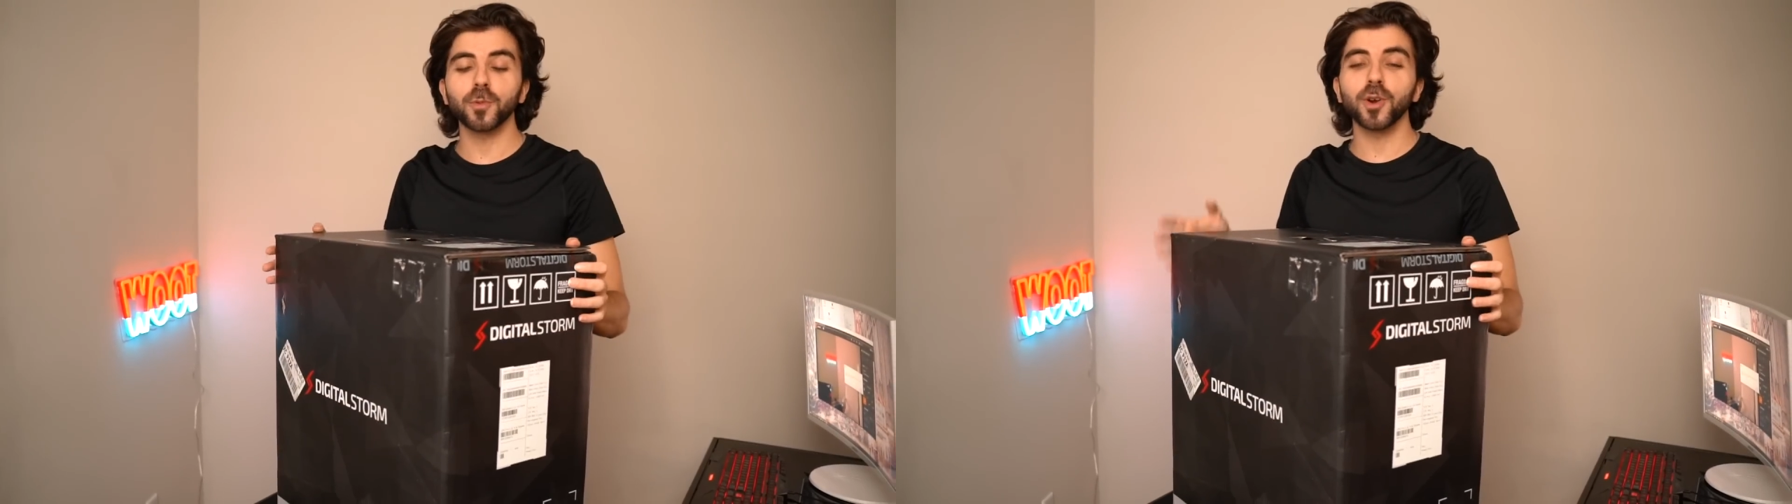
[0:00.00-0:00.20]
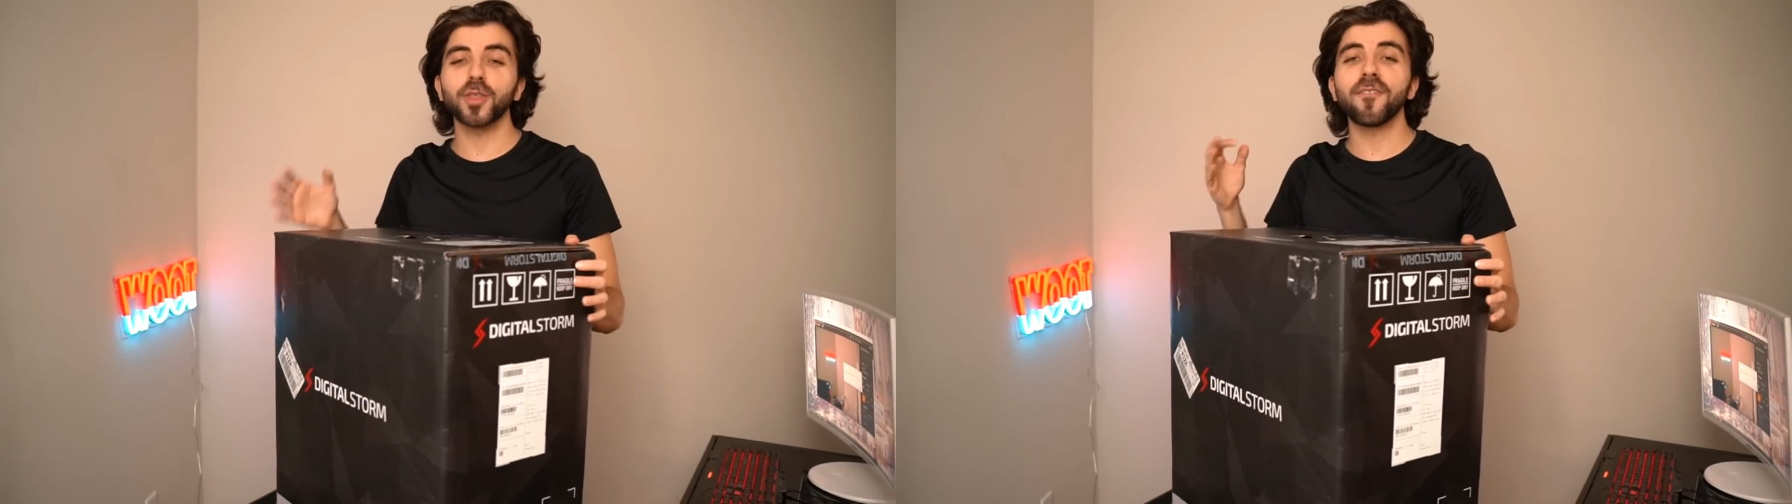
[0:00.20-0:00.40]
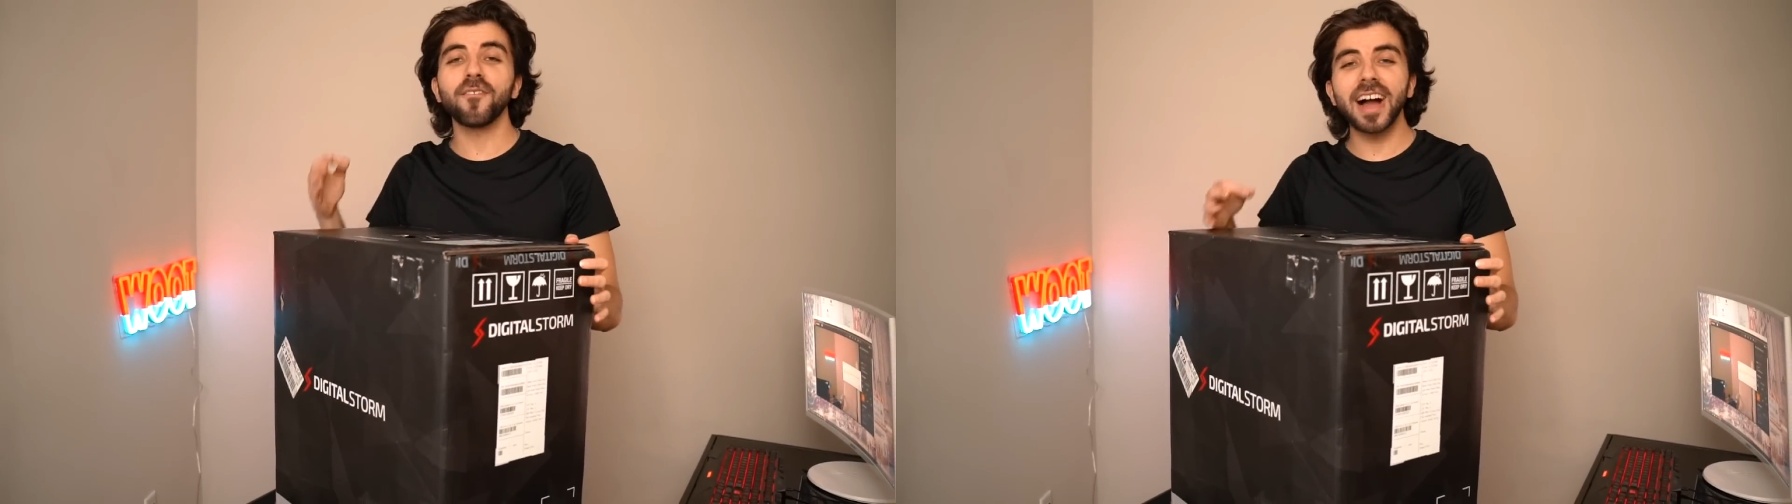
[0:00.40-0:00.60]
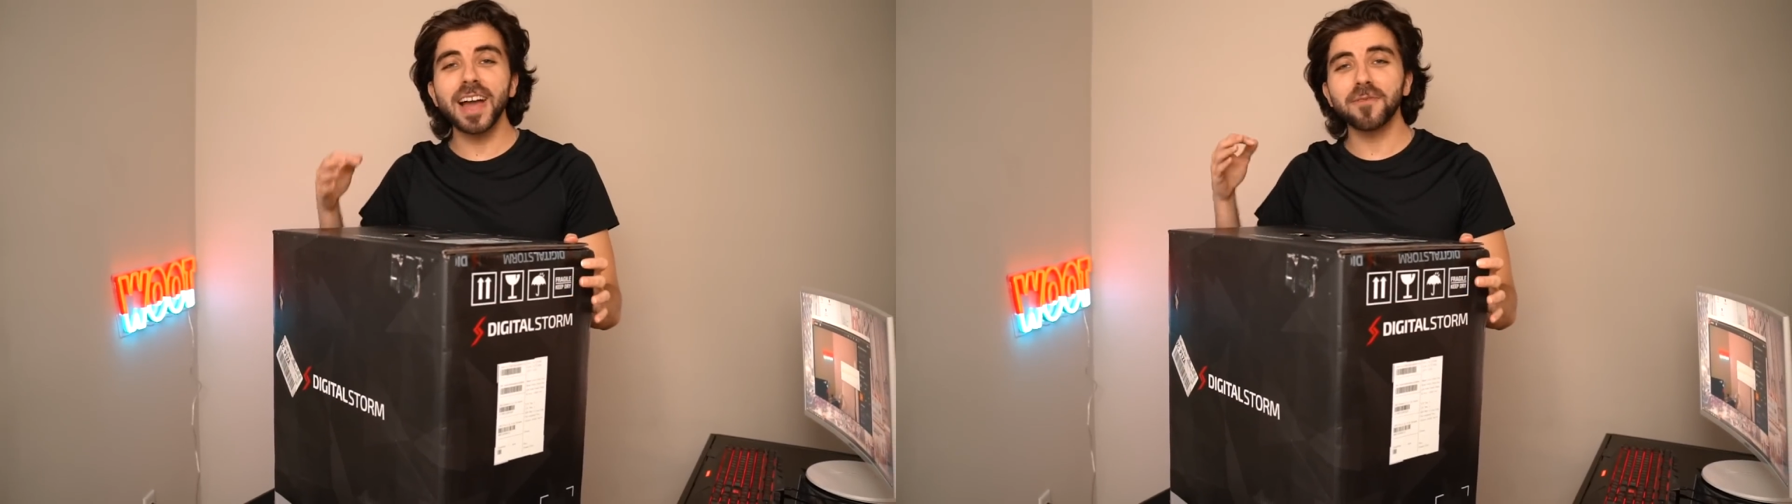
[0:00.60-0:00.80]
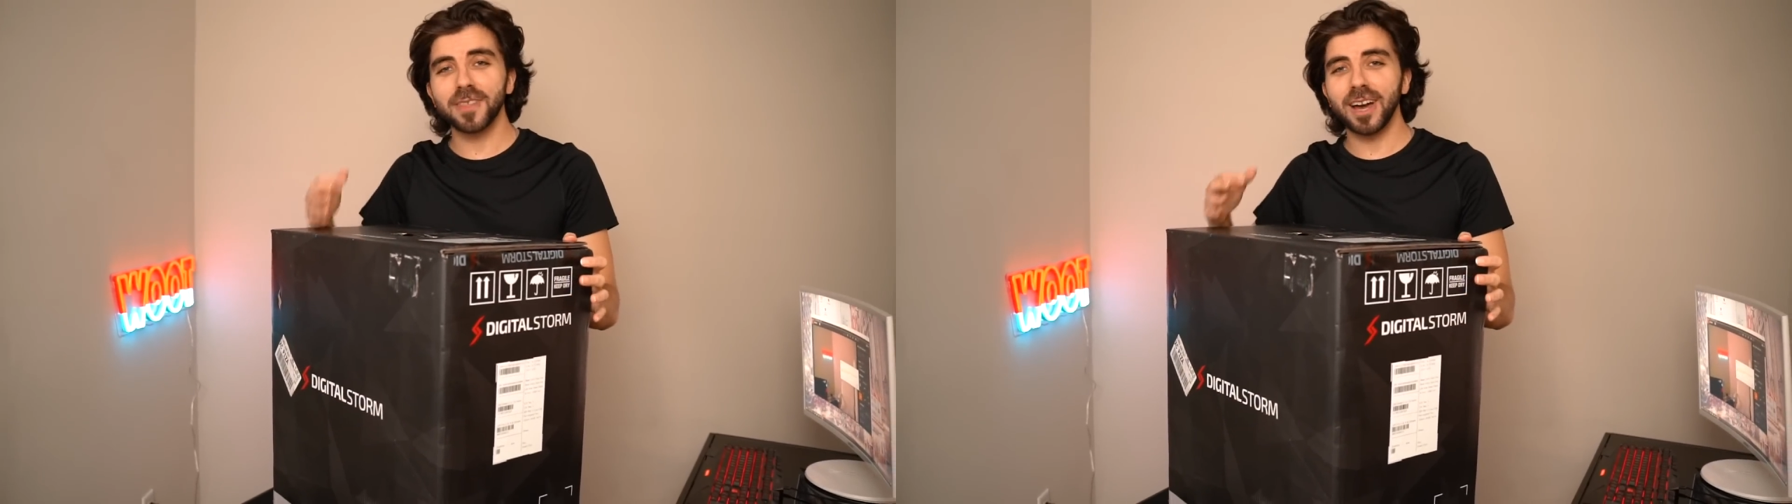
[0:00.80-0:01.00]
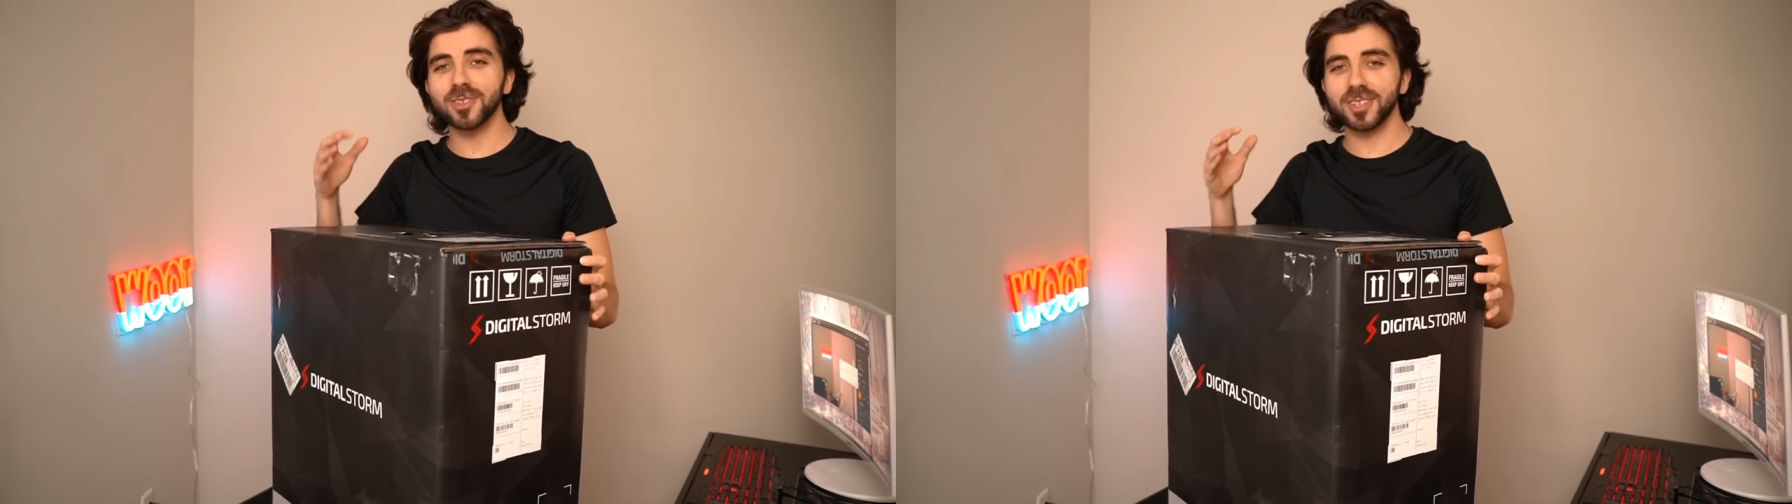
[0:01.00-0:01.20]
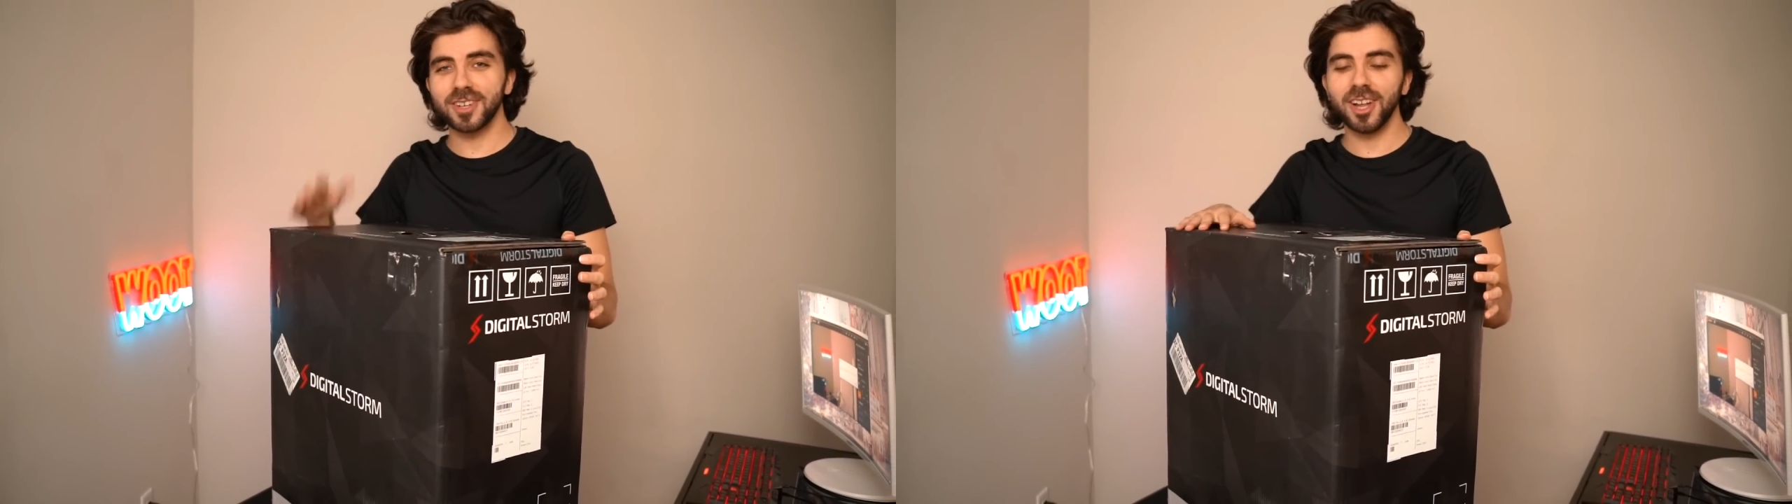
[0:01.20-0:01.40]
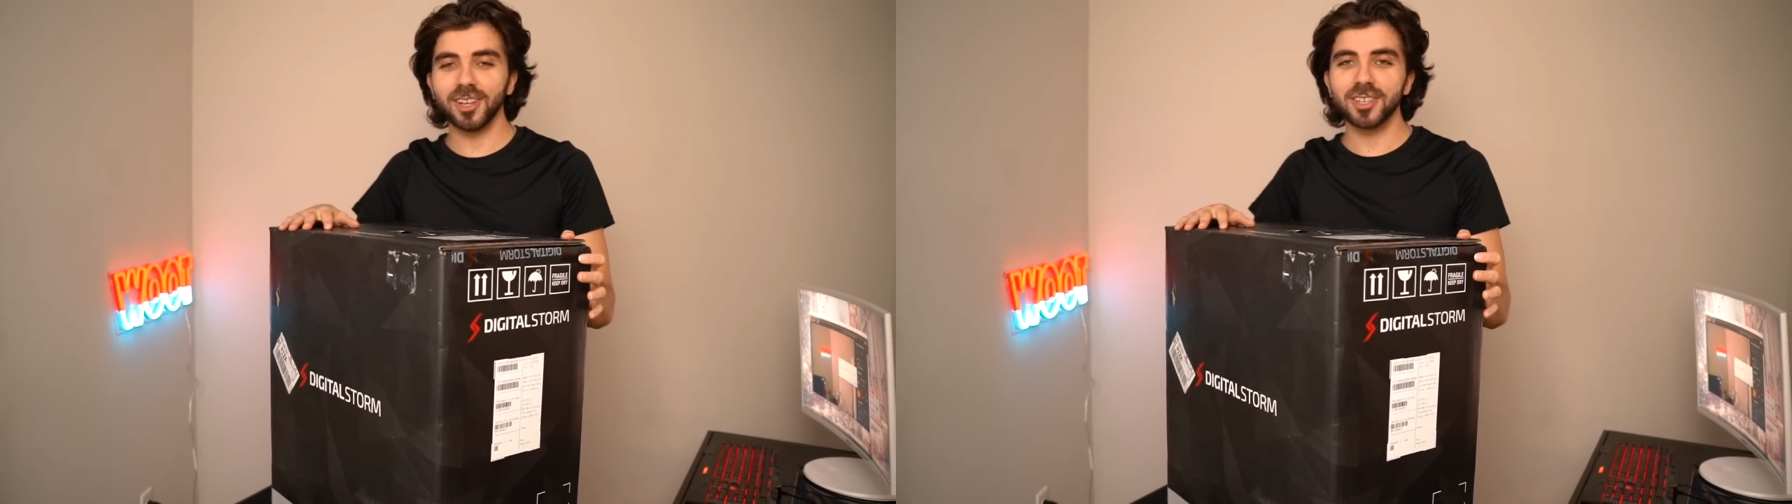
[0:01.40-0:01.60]
worth
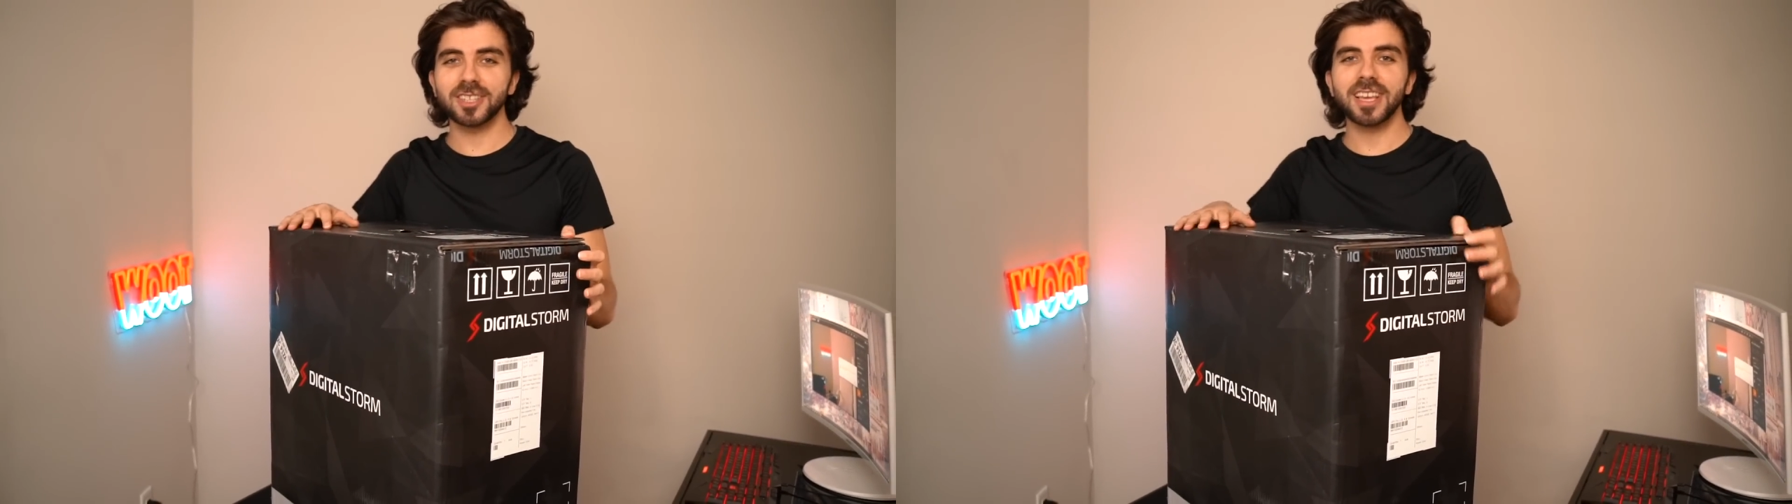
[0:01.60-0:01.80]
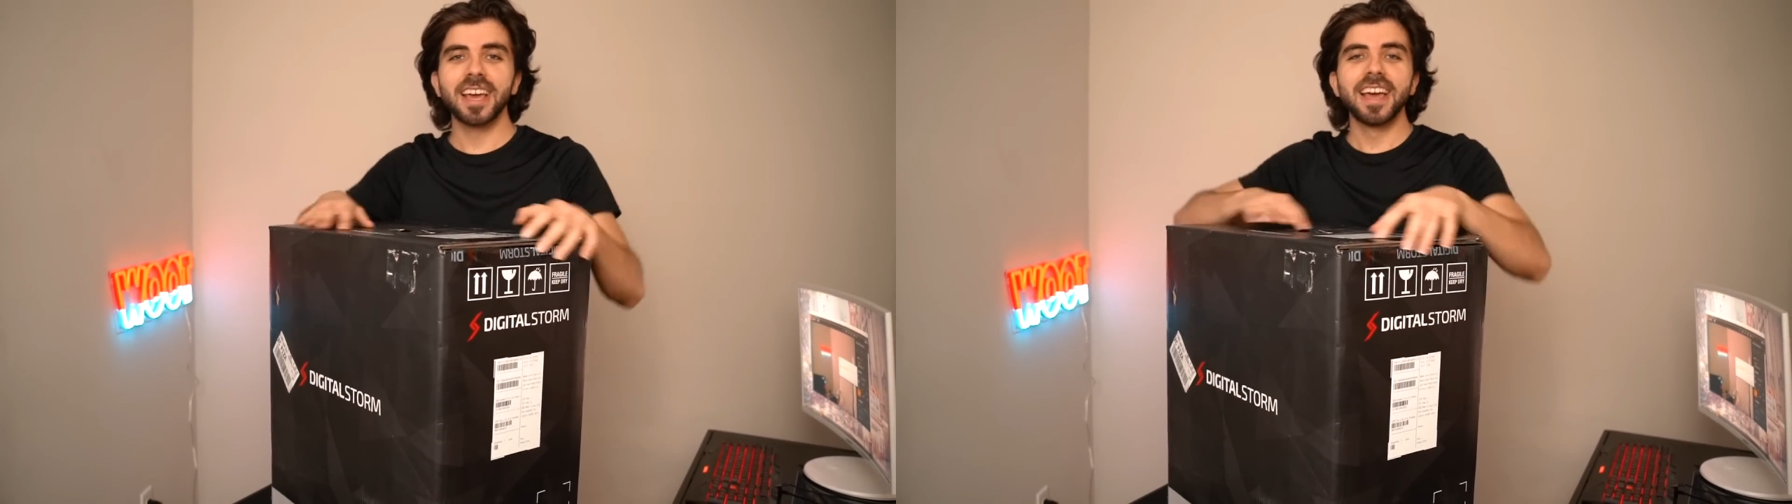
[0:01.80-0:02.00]
$5,000,